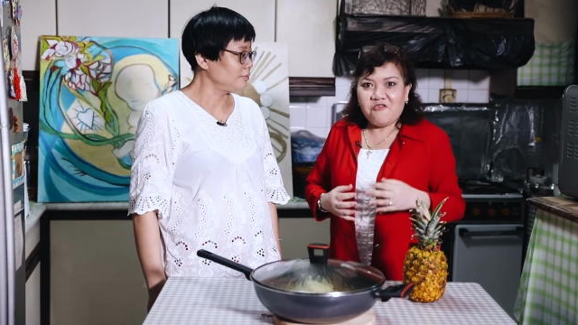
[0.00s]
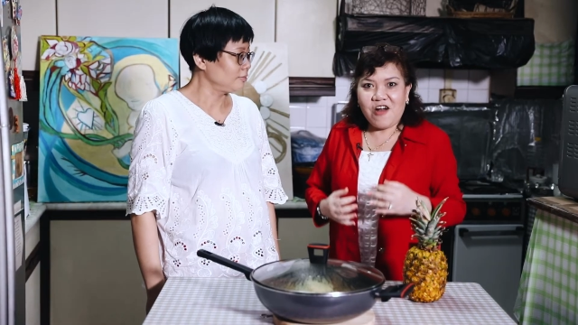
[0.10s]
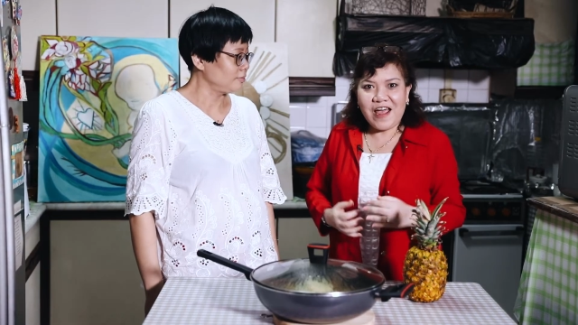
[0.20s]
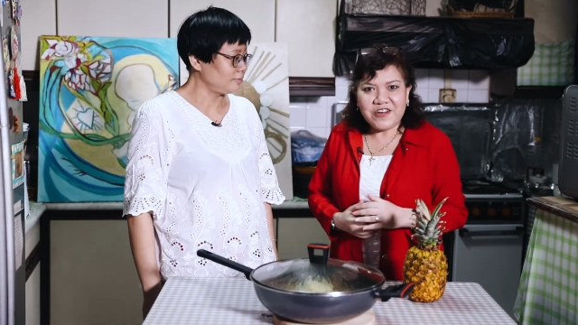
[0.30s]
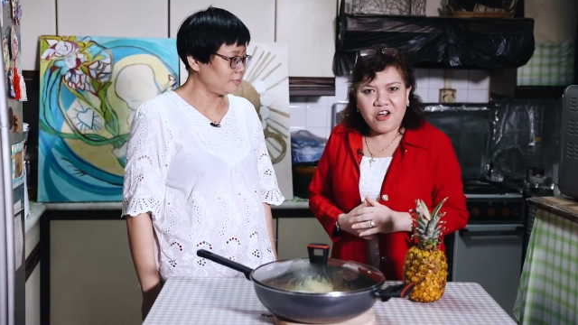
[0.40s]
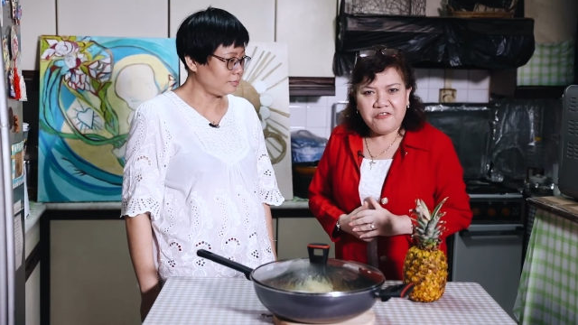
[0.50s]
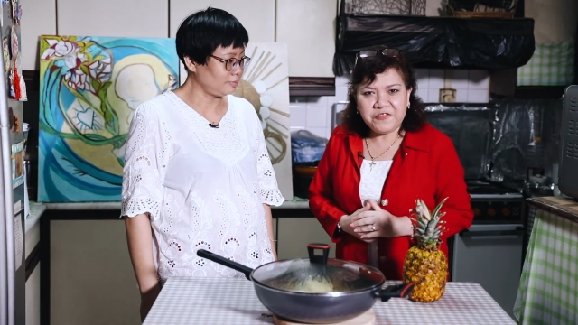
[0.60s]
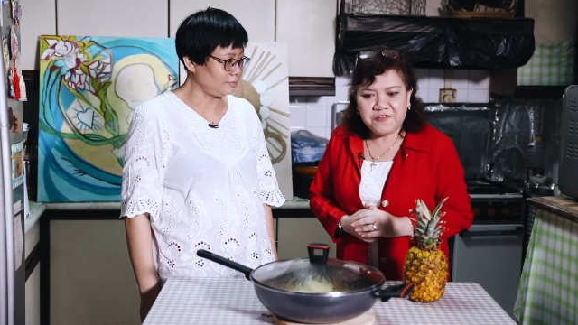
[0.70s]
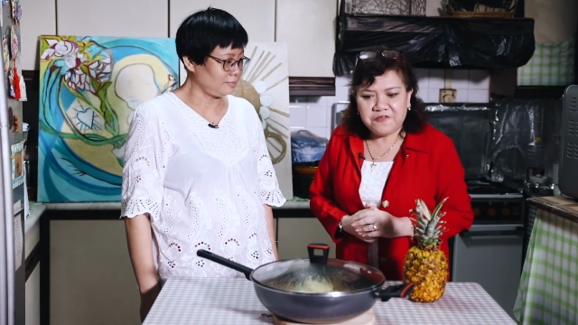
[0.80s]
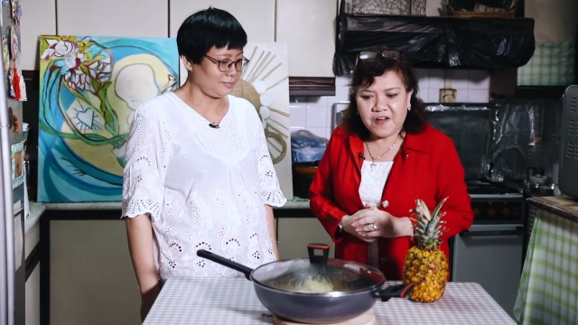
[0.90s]
Speaker 1: Right off
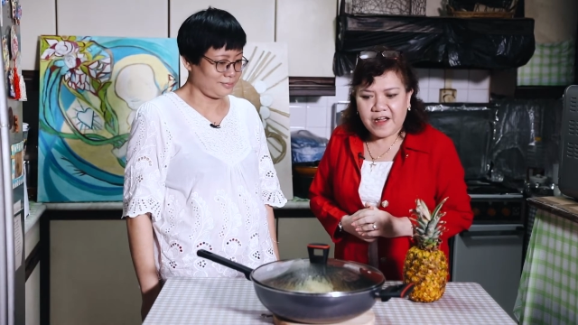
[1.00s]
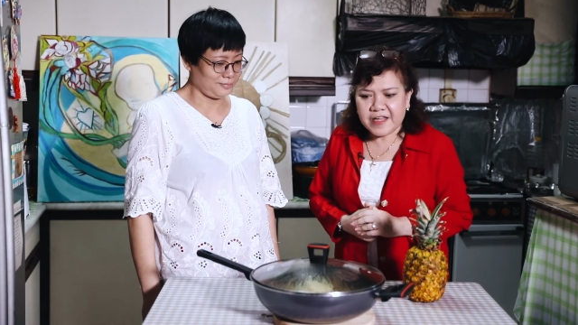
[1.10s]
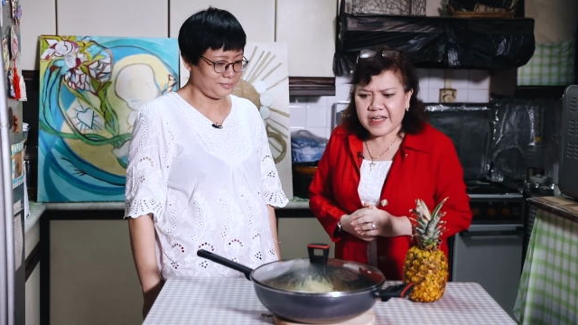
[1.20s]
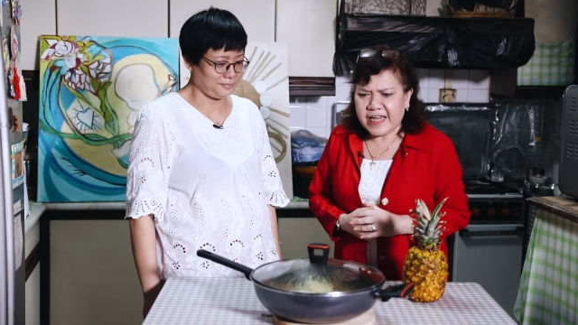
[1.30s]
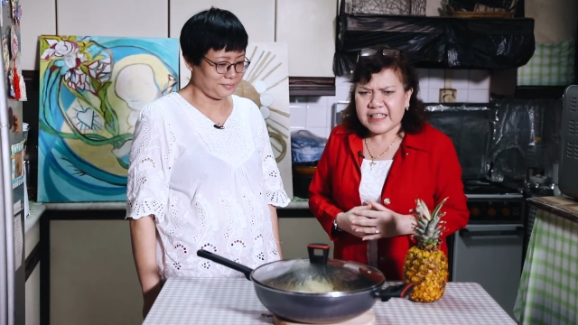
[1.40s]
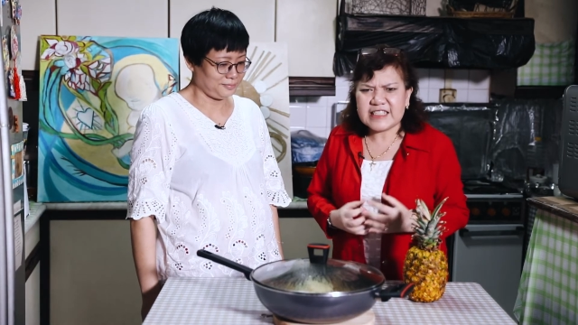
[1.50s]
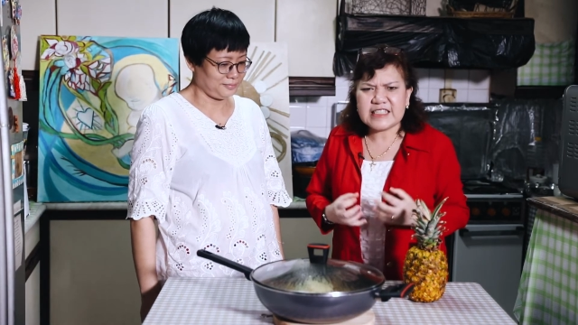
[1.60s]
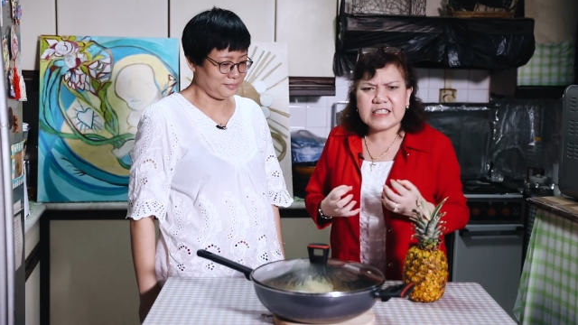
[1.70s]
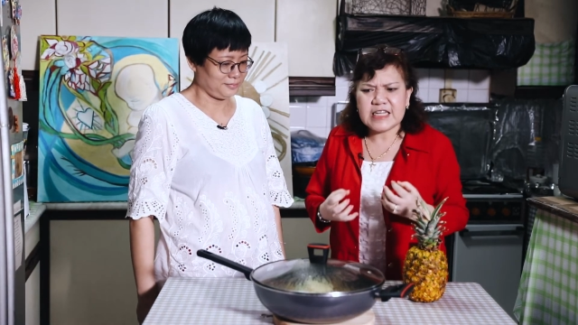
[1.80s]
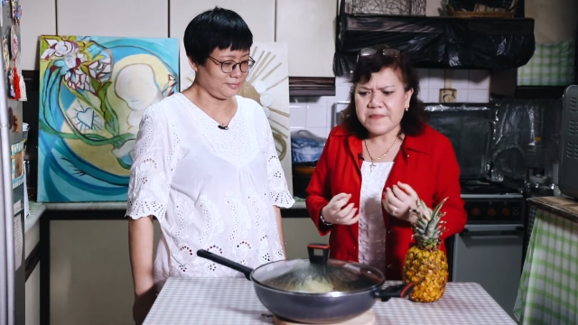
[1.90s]
the fire and
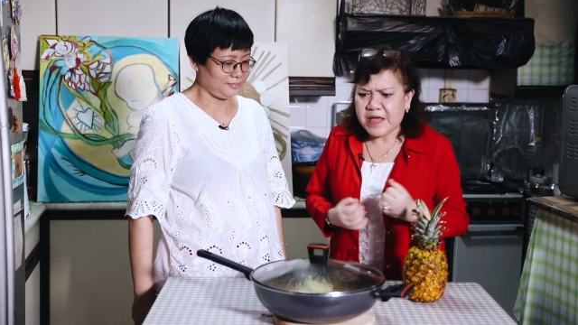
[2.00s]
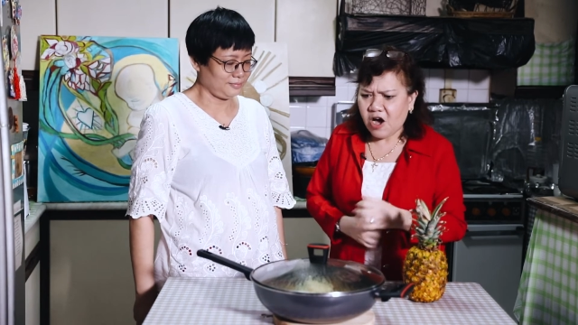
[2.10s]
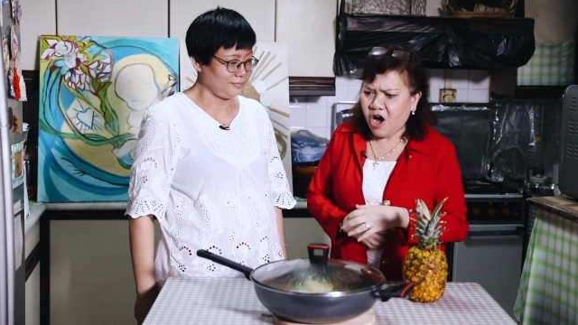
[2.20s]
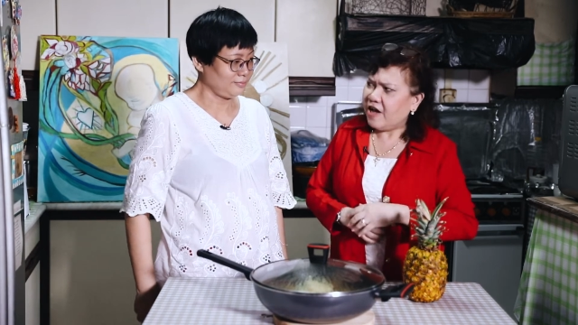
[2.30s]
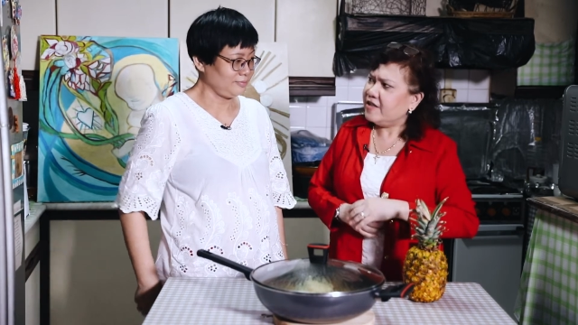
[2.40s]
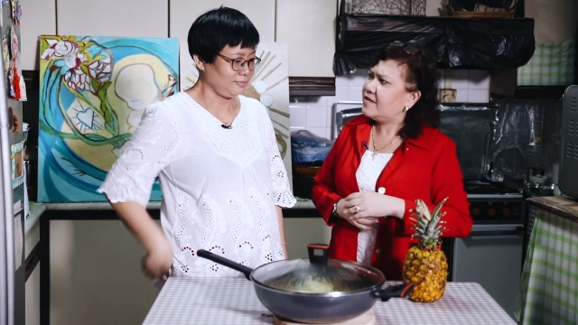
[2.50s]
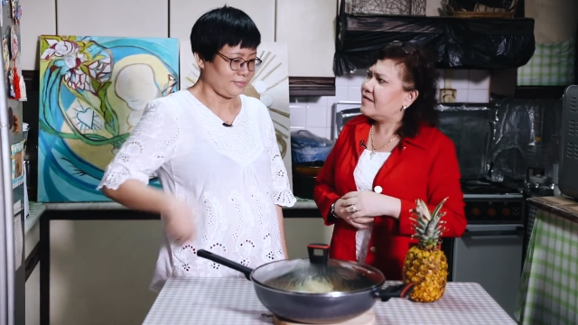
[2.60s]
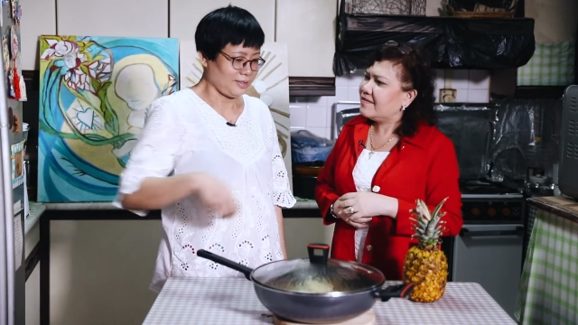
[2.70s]
steaming hot.